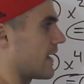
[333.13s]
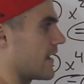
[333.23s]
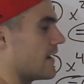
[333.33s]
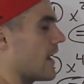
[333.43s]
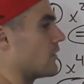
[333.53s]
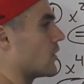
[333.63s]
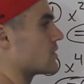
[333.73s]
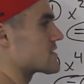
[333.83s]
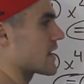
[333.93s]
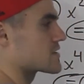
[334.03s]
And now
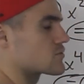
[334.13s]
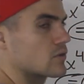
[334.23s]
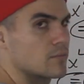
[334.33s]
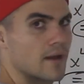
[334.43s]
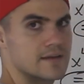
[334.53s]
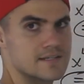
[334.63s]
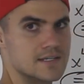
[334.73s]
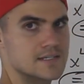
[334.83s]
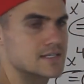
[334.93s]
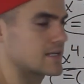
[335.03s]
notice x squared minus
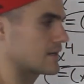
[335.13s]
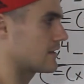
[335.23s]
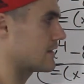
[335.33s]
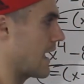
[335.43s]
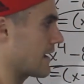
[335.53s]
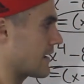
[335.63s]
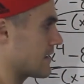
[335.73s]
16, that